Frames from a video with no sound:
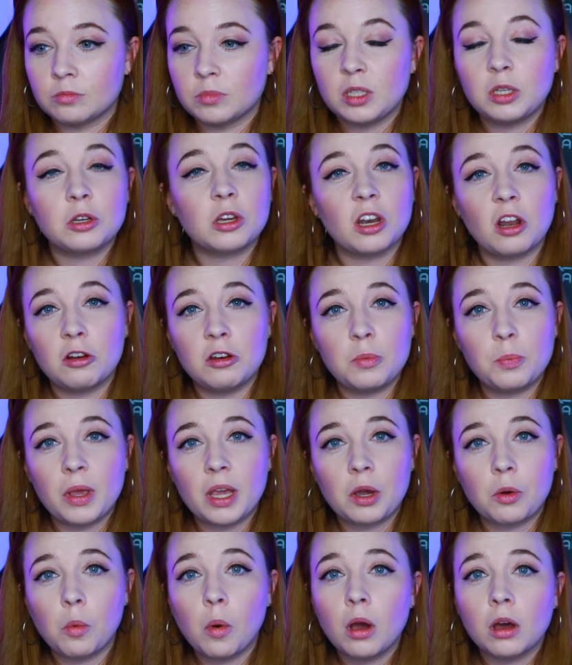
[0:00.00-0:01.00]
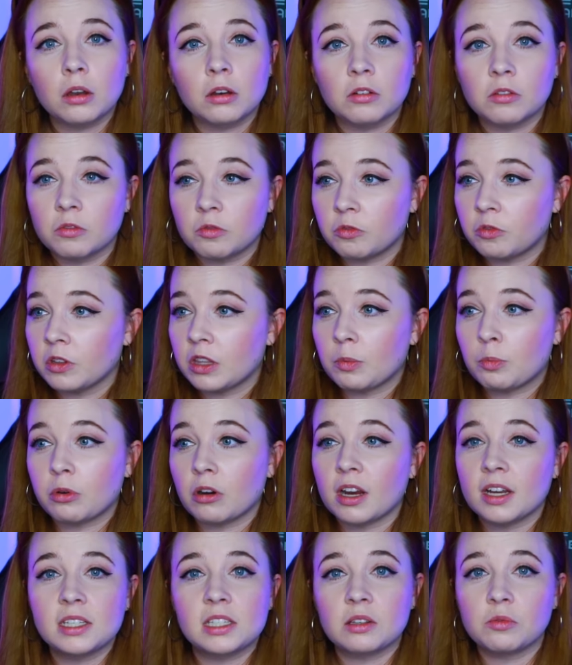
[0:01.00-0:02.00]
but you can only pick one for the
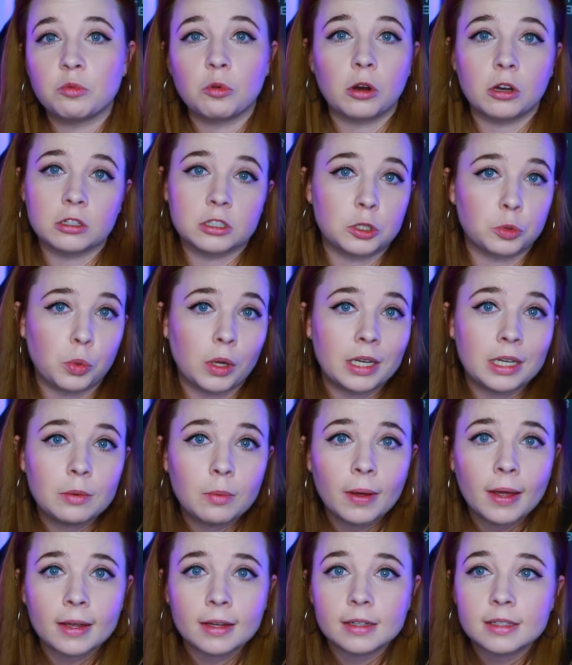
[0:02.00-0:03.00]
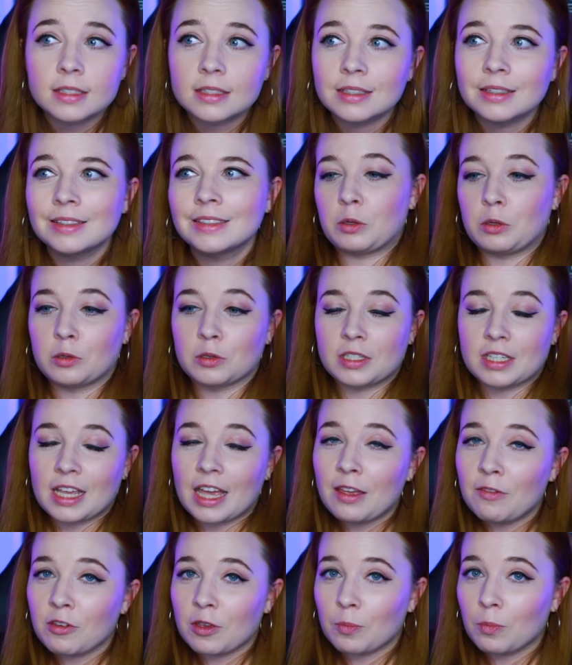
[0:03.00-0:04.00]
price of what, $20? You're
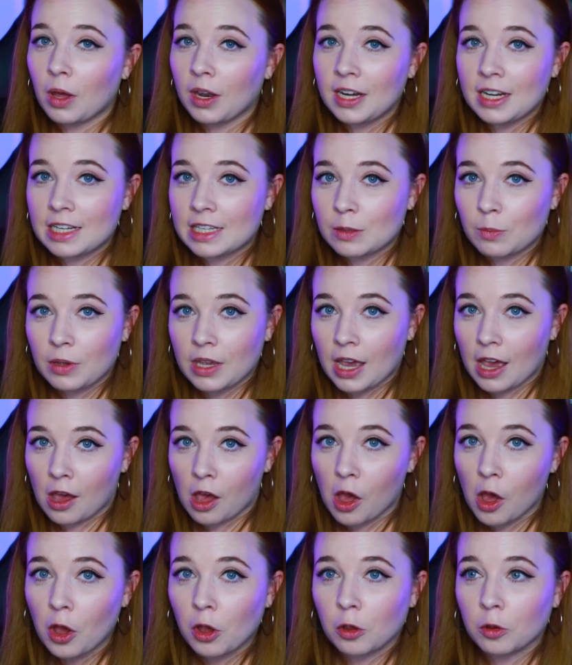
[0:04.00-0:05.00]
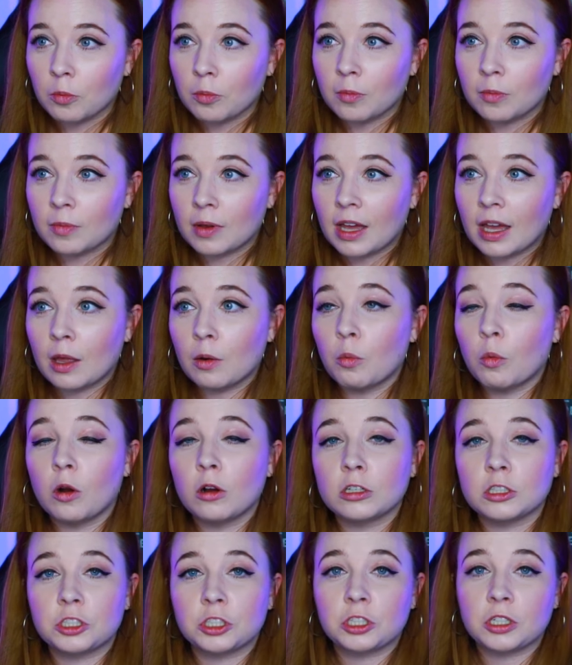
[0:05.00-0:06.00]
saving money to be at home and
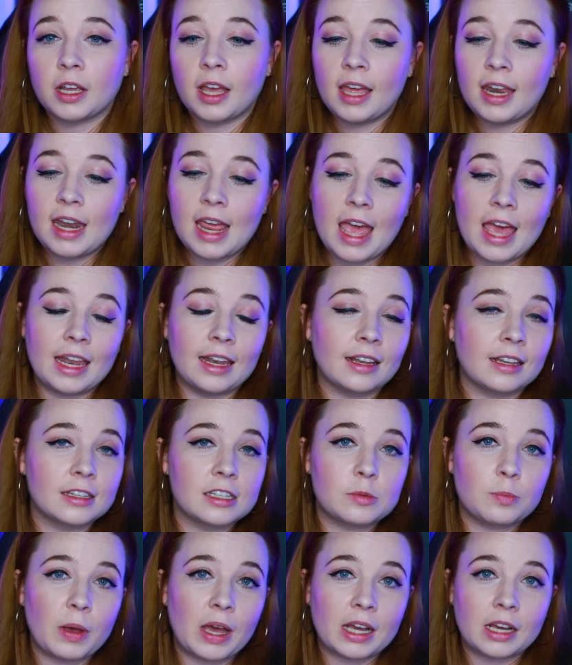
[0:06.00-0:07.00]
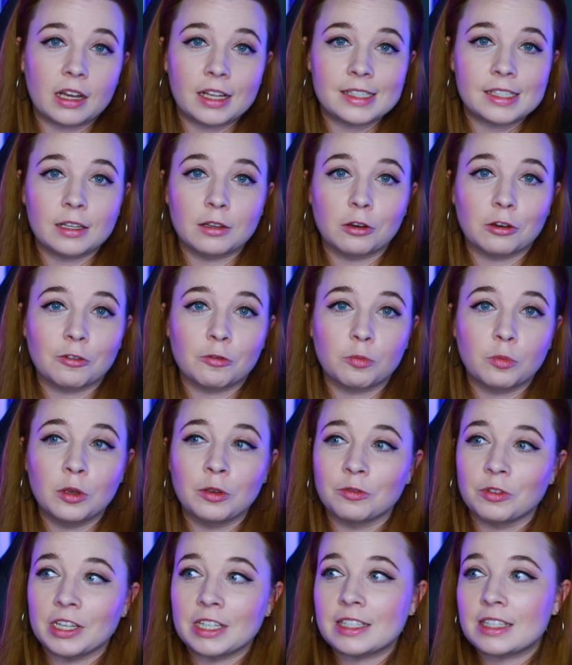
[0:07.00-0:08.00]
watch an endless back catalog of
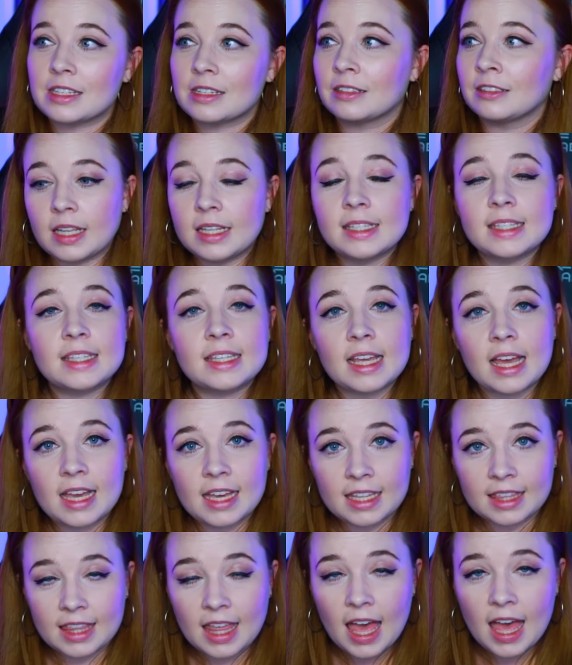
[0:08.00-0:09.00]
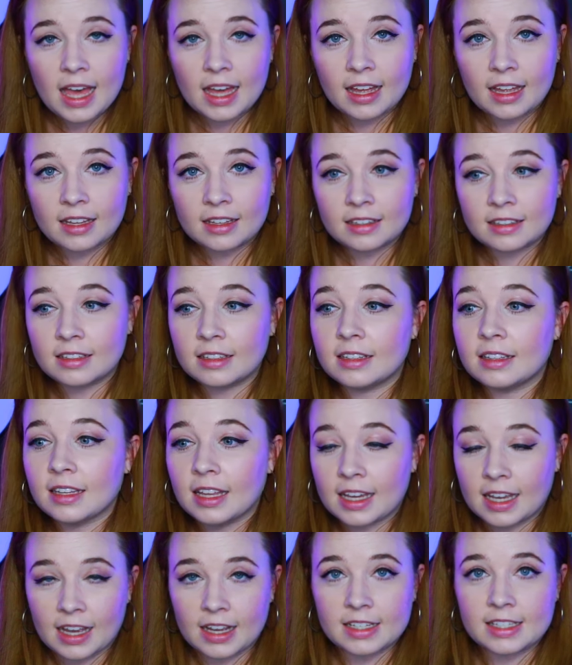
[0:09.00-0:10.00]
movies. And saying that,
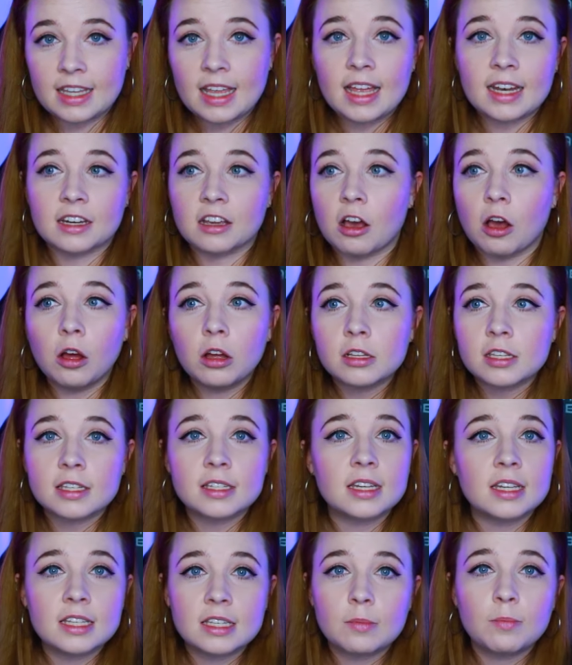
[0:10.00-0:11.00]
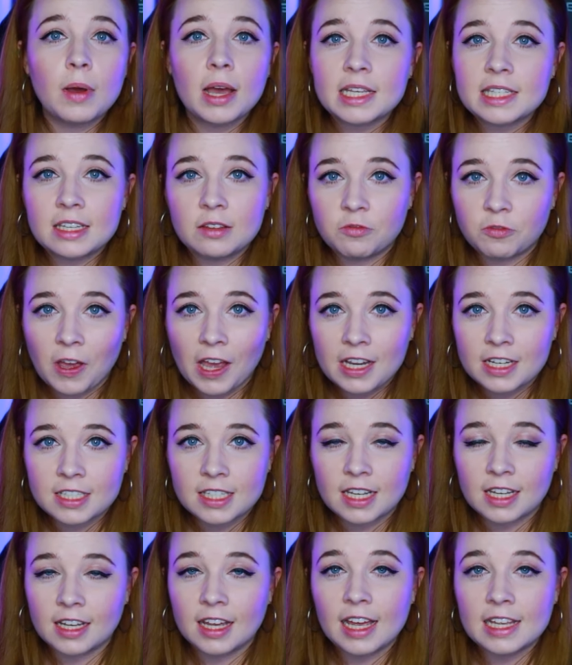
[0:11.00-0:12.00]
like I said, cost is a massive
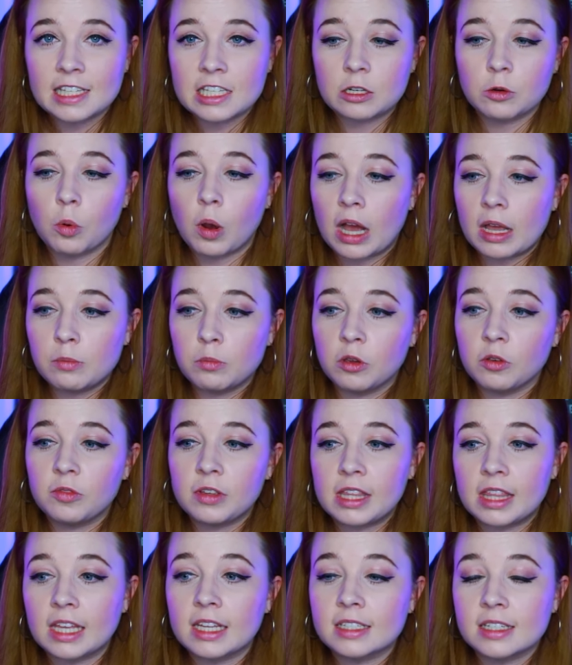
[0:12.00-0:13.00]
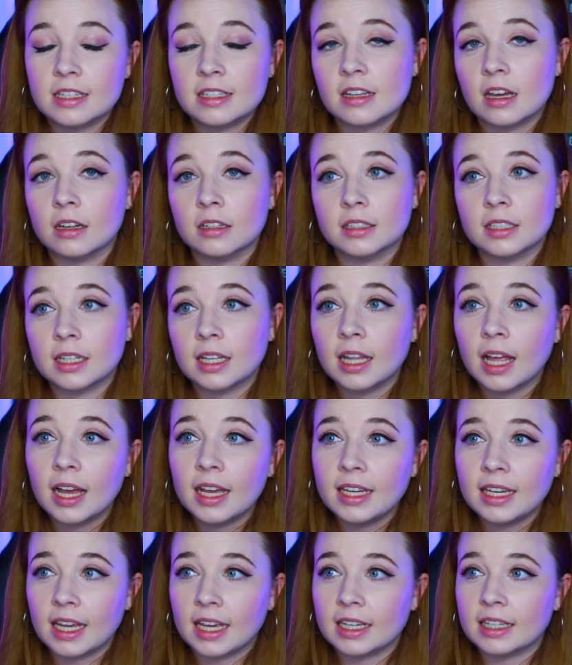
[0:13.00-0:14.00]
factor as to why movie theaters are
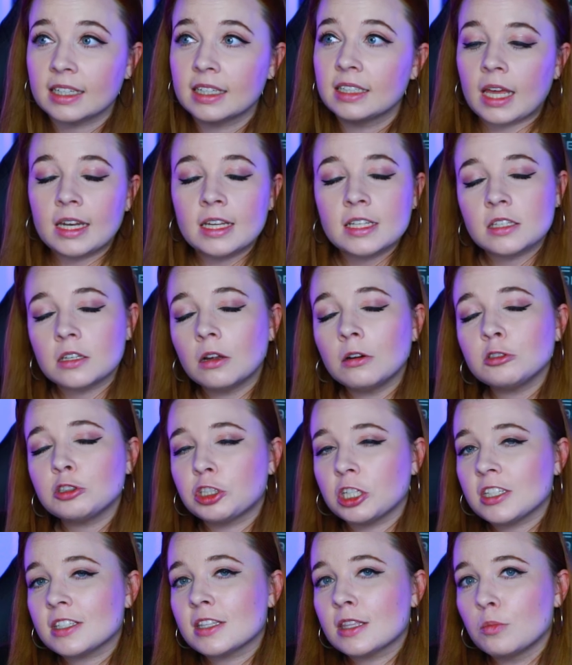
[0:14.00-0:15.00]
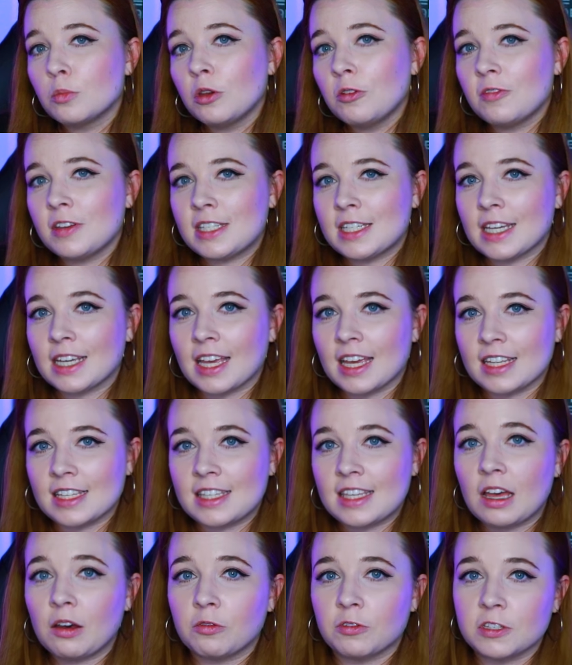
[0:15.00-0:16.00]
declining. And it's not just the movie ticket
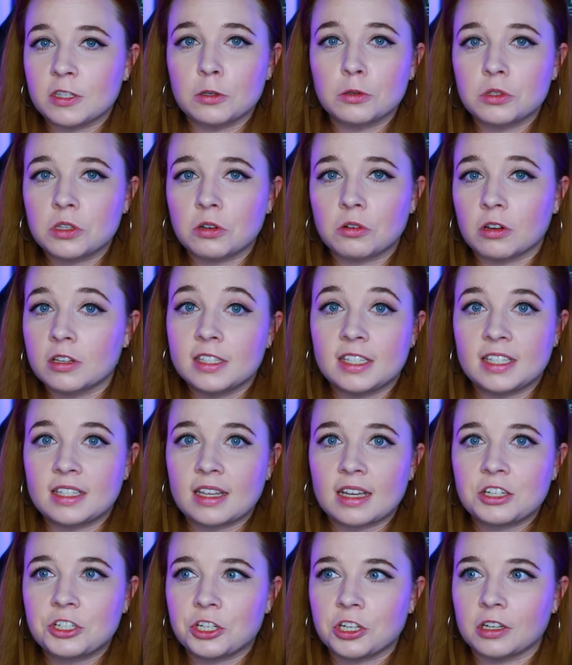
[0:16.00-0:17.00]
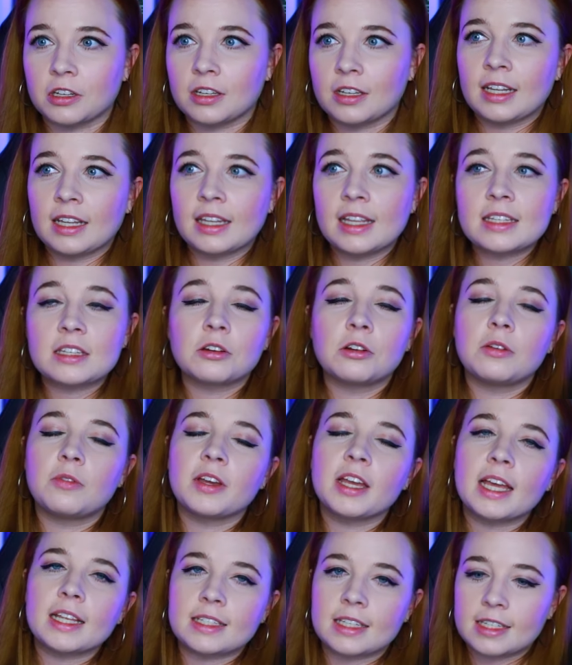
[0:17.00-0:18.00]
itself, it's also concession. And let's not
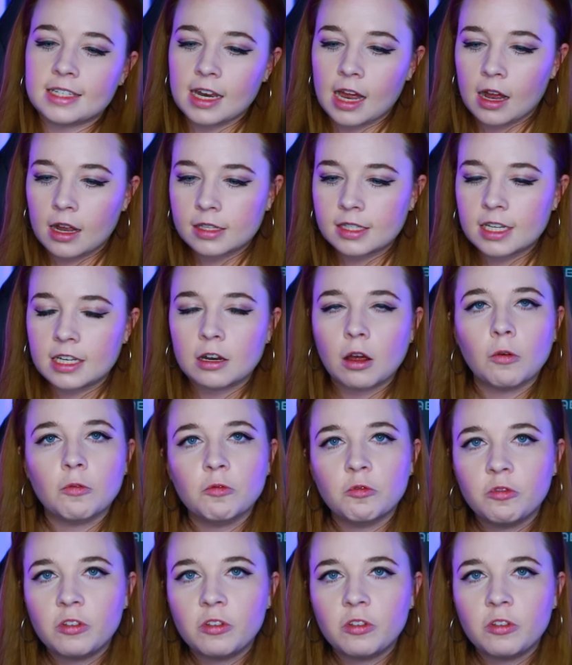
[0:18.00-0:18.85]
even get started on